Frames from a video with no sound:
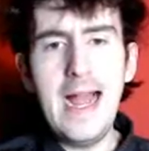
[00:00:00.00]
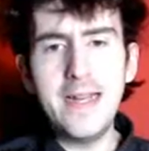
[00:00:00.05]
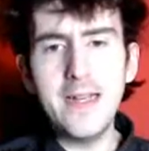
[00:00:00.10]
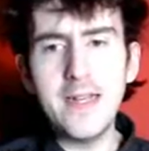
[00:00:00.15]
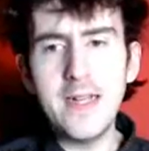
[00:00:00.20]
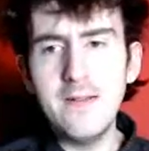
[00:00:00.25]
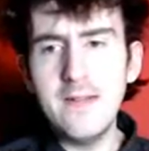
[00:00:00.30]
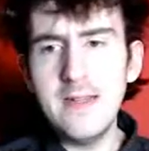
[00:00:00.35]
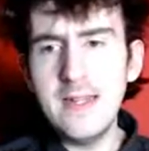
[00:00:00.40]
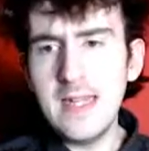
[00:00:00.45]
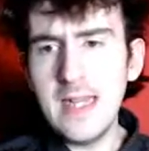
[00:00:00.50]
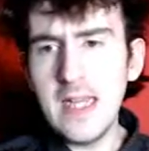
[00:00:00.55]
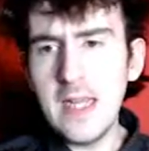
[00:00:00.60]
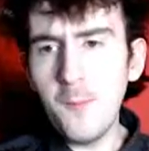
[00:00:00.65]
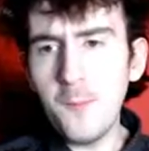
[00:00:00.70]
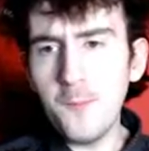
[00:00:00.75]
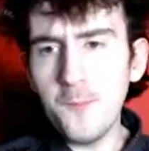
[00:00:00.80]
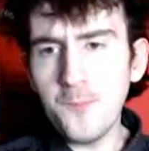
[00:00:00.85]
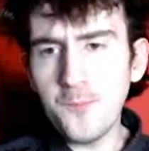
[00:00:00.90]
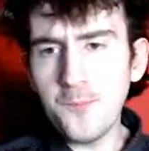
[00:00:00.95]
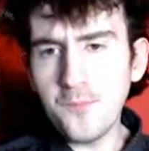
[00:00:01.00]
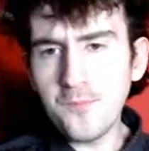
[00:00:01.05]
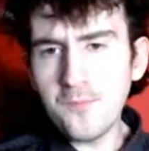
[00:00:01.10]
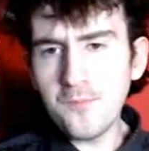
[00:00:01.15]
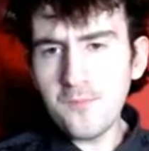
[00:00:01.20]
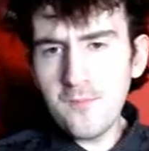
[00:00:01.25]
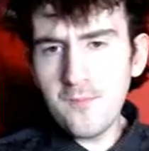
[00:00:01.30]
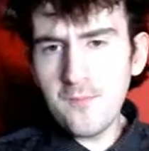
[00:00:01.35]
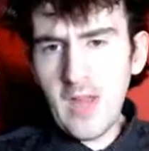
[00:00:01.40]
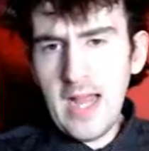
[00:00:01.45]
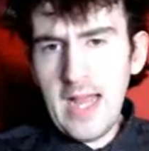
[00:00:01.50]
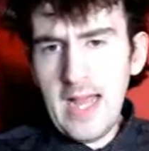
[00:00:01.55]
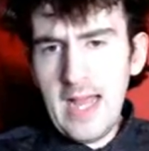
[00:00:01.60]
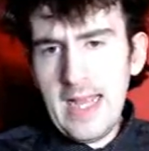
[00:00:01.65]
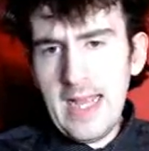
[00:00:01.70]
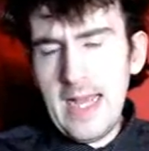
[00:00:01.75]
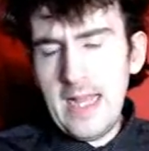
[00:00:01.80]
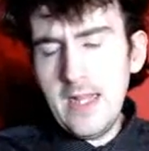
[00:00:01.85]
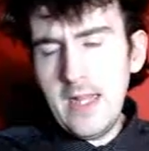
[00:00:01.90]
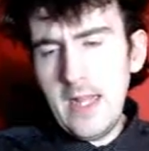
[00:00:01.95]
I don't see
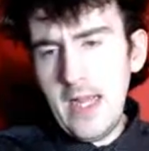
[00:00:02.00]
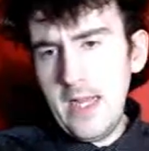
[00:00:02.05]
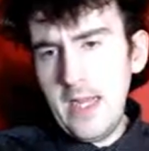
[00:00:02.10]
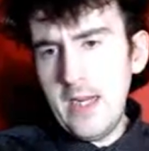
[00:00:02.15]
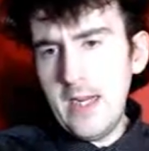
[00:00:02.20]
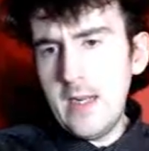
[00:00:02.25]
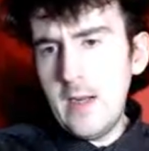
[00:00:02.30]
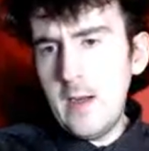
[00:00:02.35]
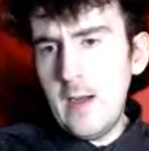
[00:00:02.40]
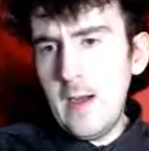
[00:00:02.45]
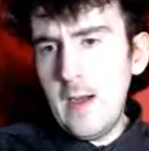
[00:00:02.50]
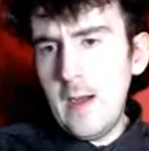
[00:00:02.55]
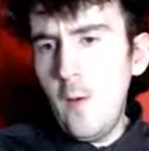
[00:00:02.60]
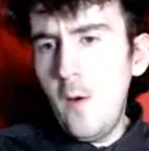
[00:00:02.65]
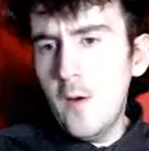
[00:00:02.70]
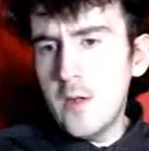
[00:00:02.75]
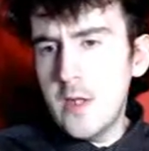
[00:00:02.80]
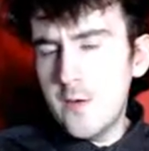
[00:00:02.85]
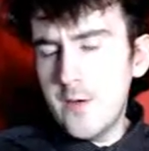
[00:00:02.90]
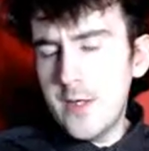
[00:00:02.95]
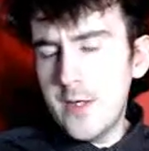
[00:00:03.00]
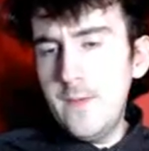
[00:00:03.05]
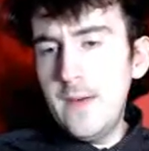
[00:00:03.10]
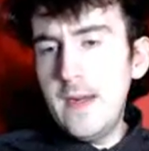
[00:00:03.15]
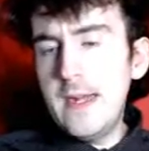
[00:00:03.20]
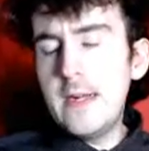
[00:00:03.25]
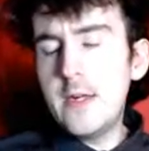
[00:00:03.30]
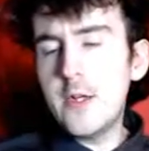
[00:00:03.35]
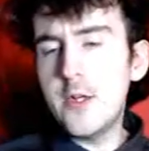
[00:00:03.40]
Cassian or the group